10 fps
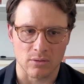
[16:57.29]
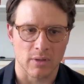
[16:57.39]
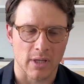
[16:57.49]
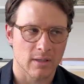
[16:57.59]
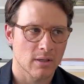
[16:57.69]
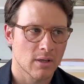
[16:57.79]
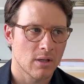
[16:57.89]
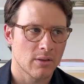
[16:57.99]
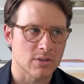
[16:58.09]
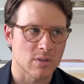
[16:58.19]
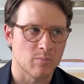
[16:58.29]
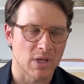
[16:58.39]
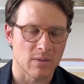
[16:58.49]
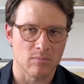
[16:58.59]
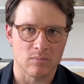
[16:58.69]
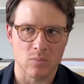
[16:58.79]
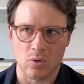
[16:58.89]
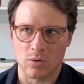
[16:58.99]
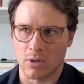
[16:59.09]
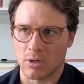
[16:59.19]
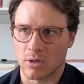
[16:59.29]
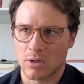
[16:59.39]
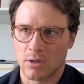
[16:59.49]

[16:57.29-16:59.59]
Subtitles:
like there's a bit more